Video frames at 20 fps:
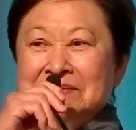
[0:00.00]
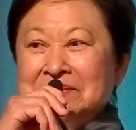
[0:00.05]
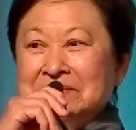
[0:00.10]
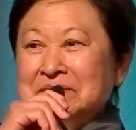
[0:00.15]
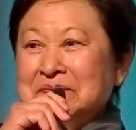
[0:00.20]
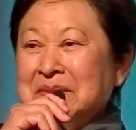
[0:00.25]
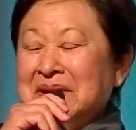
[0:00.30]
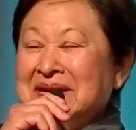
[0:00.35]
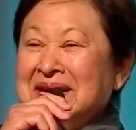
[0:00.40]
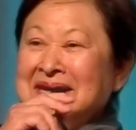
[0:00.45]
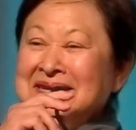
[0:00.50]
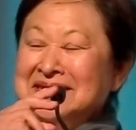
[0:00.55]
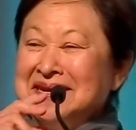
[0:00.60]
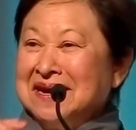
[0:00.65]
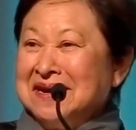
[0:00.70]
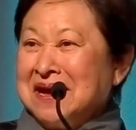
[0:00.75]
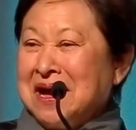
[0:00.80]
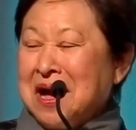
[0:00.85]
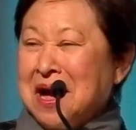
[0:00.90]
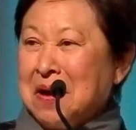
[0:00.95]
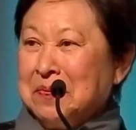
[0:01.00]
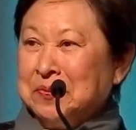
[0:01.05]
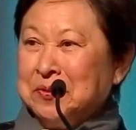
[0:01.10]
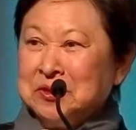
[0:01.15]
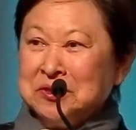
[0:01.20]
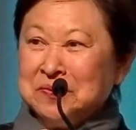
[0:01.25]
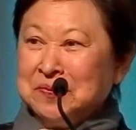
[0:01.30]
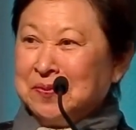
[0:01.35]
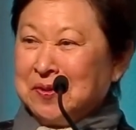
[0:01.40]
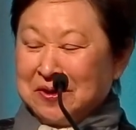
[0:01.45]
Magandang
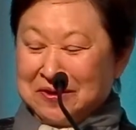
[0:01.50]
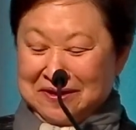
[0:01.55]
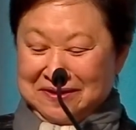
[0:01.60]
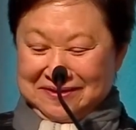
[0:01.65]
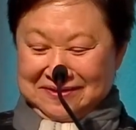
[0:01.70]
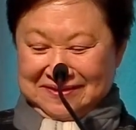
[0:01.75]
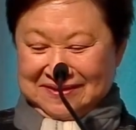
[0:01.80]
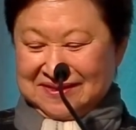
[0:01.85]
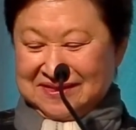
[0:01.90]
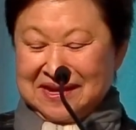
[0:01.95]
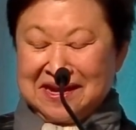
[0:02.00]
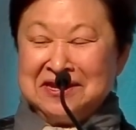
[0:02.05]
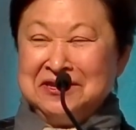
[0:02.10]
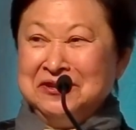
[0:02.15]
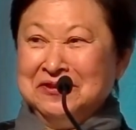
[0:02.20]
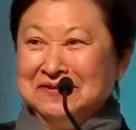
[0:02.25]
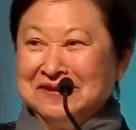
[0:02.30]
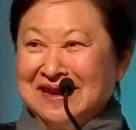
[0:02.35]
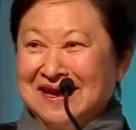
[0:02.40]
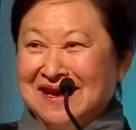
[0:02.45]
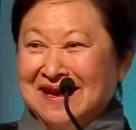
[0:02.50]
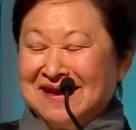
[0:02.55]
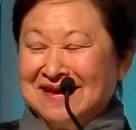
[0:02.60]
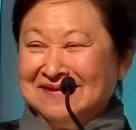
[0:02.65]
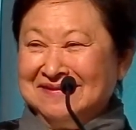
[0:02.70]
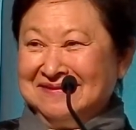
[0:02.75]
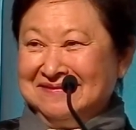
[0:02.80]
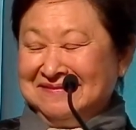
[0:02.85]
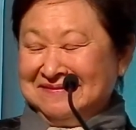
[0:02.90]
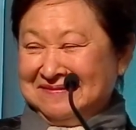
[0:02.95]
hapon po sa inyong lahat.
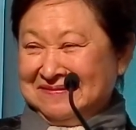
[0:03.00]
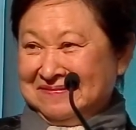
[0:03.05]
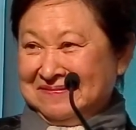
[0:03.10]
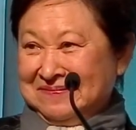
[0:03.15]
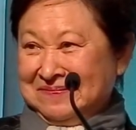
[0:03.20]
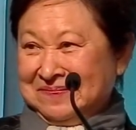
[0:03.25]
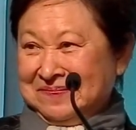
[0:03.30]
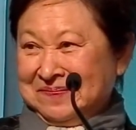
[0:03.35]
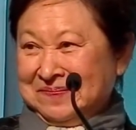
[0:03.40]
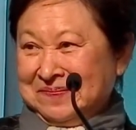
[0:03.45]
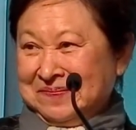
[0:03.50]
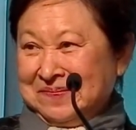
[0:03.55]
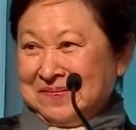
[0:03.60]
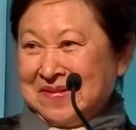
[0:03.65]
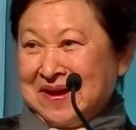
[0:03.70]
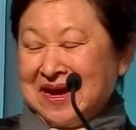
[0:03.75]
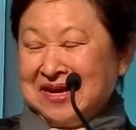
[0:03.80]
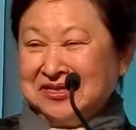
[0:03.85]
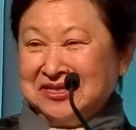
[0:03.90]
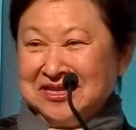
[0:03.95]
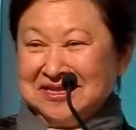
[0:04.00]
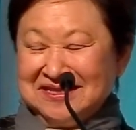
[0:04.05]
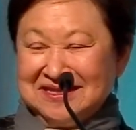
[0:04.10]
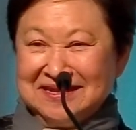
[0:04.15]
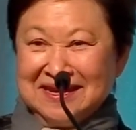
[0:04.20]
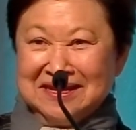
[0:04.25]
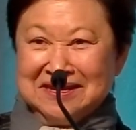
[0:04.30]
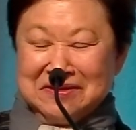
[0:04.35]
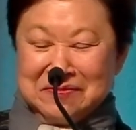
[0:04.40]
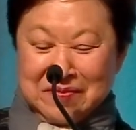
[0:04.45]
I just
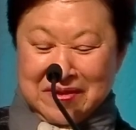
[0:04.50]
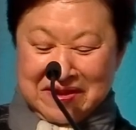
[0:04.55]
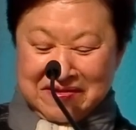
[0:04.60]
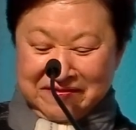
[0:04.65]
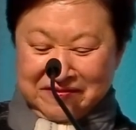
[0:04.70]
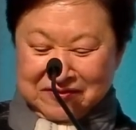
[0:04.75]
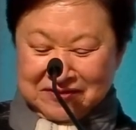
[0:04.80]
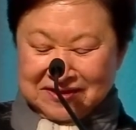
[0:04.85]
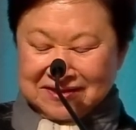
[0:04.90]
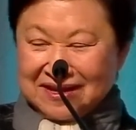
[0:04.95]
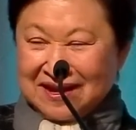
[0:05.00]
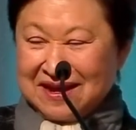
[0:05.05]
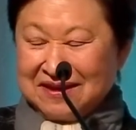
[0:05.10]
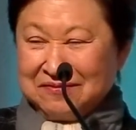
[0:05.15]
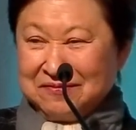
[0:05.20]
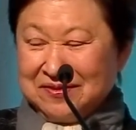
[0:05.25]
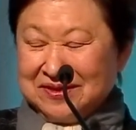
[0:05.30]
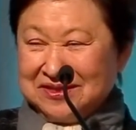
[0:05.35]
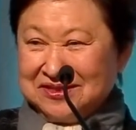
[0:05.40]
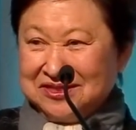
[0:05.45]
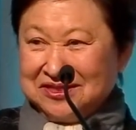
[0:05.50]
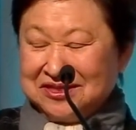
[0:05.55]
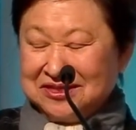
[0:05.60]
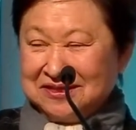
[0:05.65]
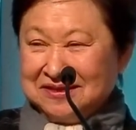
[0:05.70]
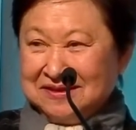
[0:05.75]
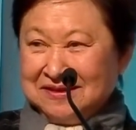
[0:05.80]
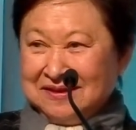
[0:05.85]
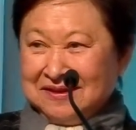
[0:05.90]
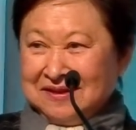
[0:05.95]
said in my first language,
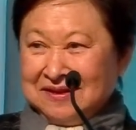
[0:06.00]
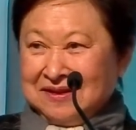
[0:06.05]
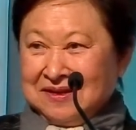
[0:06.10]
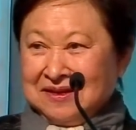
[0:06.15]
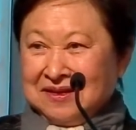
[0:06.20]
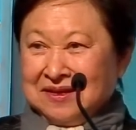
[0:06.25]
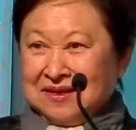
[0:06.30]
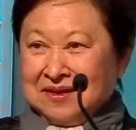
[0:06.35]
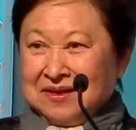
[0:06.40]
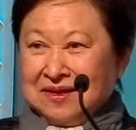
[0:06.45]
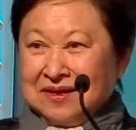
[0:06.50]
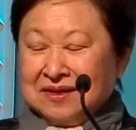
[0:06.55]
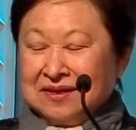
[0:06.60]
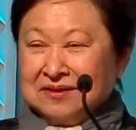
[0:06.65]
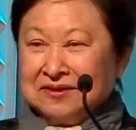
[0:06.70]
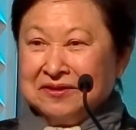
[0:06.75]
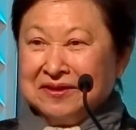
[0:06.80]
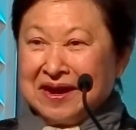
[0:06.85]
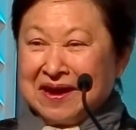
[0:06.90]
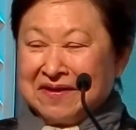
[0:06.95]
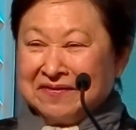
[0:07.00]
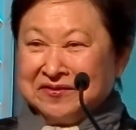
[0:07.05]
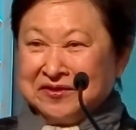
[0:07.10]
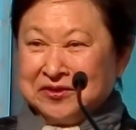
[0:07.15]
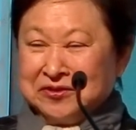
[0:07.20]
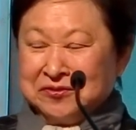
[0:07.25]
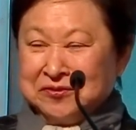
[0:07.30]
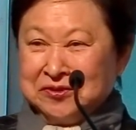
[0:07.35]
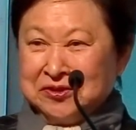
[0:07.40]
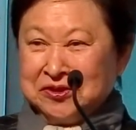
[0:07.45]
good
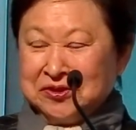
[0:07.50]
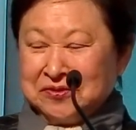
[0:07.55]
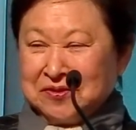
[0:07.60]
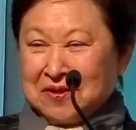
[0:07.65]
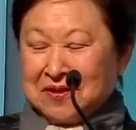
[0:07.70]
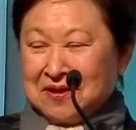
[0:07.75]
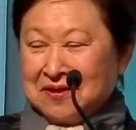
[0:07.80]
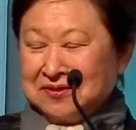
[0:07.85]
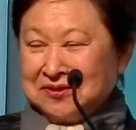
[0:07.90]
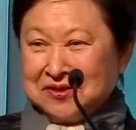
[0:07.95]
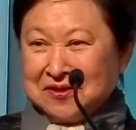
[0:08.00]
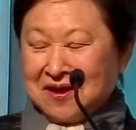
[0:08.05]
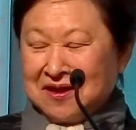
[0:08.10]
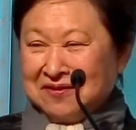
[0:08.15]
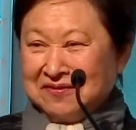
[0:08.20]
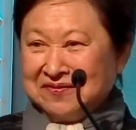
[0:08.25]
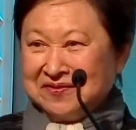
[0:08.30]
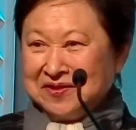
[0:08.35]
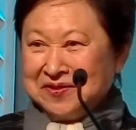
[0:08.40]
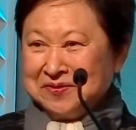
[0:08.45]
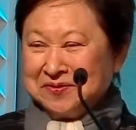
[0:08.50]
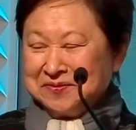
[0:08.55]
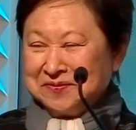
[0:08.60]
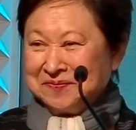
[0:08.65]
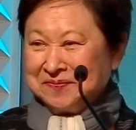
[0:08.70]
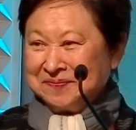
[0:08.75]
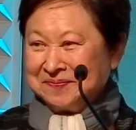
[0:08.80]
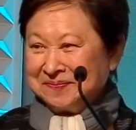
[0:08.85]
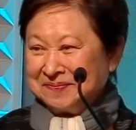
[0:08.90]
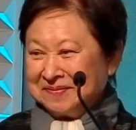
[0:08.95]
afternoon to all of you.
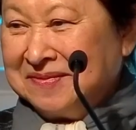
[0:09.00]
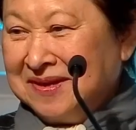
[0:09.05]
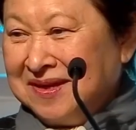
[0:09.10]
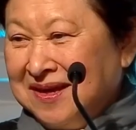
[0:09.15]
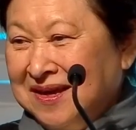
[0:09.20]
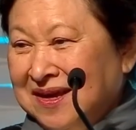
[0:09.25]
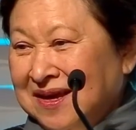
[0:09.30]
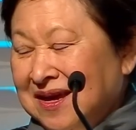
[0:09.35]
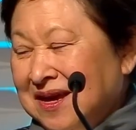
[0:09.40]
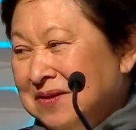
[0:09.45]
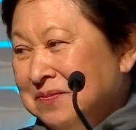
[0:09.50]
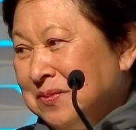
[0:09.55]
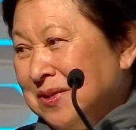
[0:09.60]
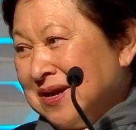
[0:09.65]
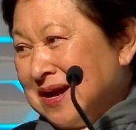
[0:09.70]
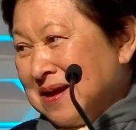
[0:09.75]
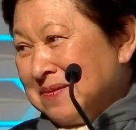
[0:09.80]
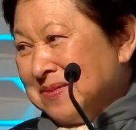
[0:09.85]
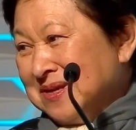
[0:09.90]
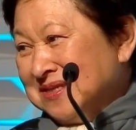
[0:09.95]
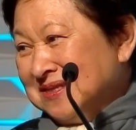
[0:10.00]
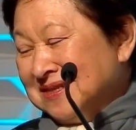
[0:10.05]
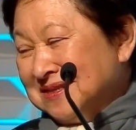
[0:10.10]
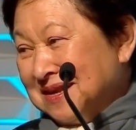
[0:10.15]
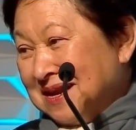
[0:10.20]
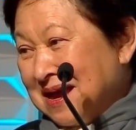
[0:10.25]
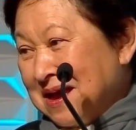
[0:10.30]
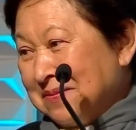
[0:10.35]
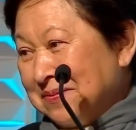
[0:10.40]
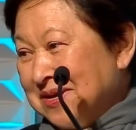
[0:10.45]
And maraming
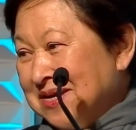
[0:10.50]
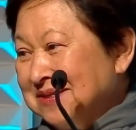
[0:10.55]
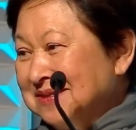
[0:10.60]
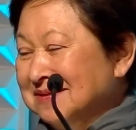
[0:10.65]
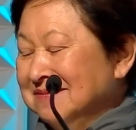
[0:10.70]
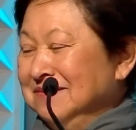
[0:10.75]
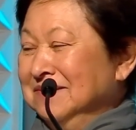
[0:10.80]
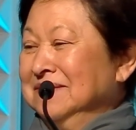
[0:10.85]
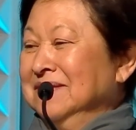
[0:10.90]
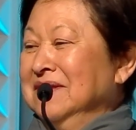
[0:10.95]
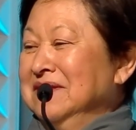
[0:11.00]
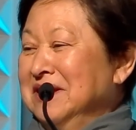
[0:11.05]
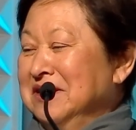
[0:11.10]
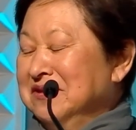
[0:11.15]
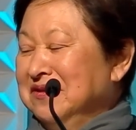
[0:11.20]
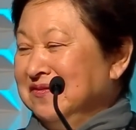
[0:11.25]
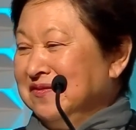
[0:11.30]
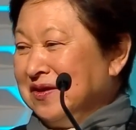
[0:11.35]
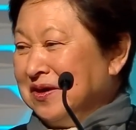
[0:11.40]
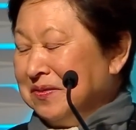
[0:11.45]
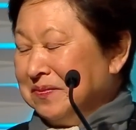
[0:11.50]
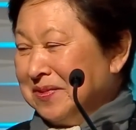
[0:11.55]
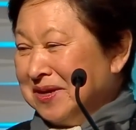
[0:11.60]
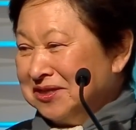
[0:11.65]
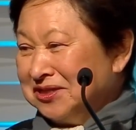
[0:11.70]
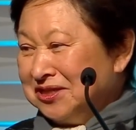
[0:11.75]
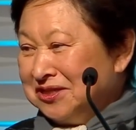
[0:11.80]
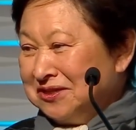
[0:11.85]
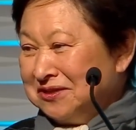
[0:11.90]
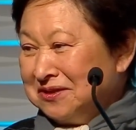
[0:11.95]
salamat. Thank you very
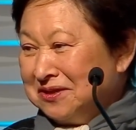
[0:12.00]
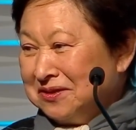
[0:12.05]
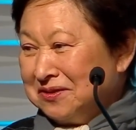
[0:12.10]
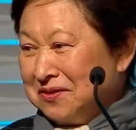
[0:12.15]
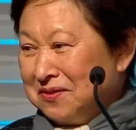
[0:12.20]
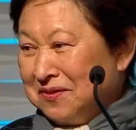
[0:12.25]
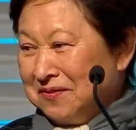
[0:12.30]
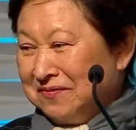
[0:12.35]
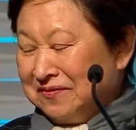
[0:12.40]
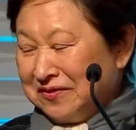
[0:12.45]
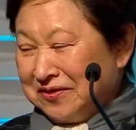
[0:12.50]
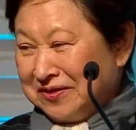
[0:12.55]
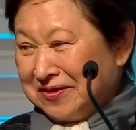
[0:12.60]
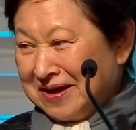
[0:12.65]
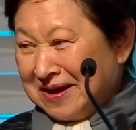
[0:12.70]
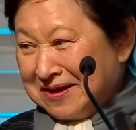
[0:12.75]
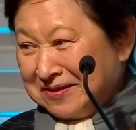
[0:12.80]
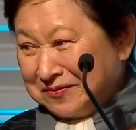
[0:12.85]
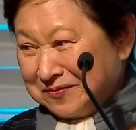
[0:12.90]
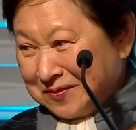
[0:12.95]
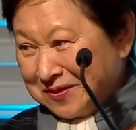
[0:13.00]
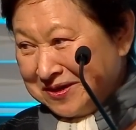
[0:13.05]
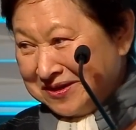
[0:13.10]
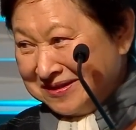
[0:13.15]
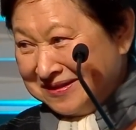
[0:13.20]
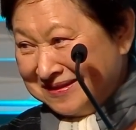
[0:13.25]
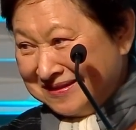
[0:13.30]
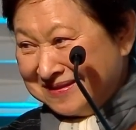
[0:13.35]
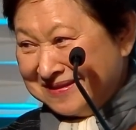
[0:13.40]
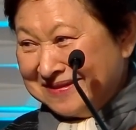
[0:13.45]
much to Nicole for your kind
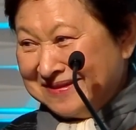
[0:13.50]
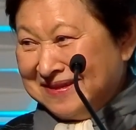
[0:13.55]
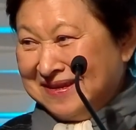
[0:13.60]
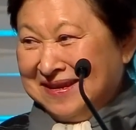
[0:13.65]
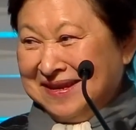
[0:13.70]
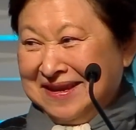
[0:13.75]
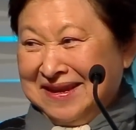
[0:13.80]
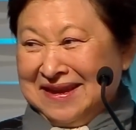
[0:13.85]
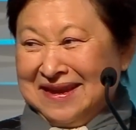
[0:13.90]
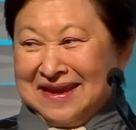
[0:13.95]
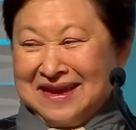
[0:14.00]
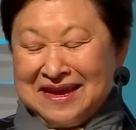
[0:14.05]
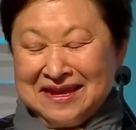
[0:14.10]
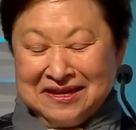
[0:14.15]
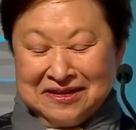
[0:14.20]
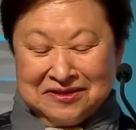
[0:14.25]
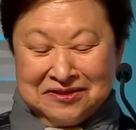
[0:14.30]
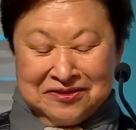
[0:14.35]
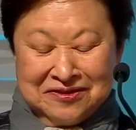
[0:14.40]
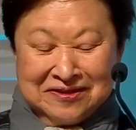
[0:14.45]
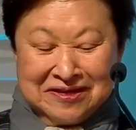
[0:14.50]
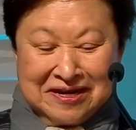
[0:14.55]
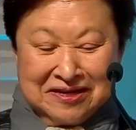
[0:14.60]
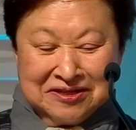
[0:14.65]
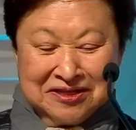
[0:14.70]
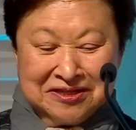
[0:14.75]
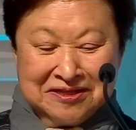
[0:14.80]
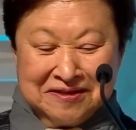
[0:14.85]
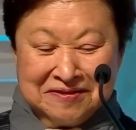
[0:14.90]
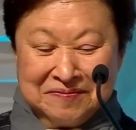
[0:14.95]
words and
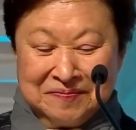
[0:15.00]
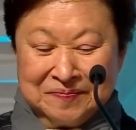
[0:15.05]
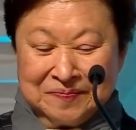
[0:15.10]
introduction.